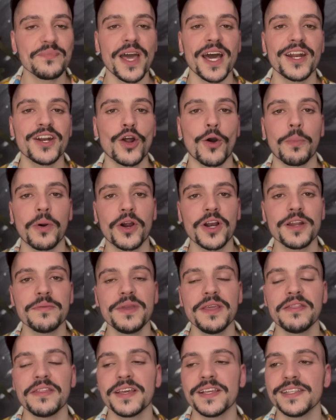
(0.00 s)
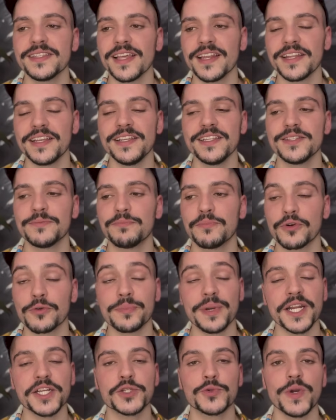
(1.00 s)
I don't know, part of me thinks that he's
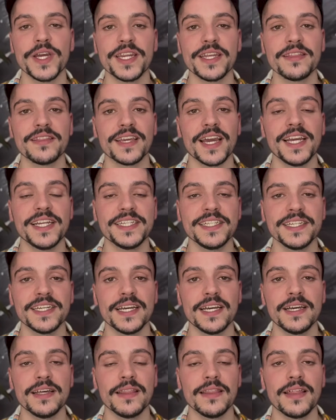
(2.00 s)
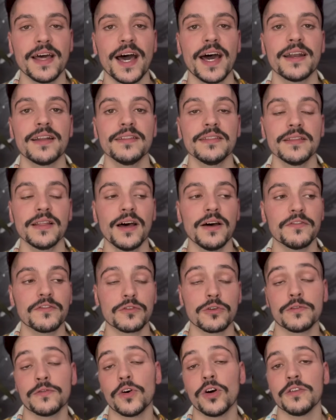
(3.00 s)
perpetuating the idea that love
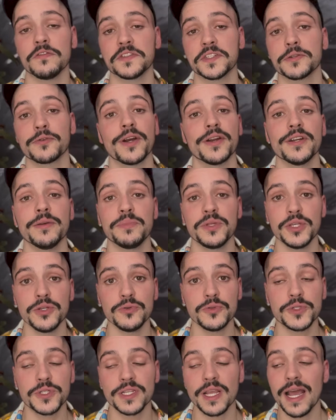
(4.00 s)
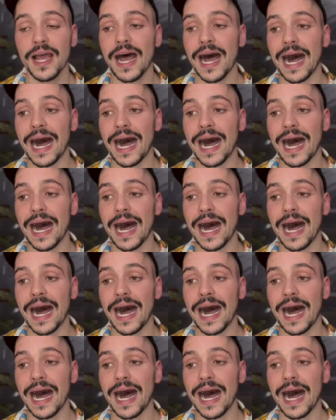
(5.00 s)
revolves around abuse.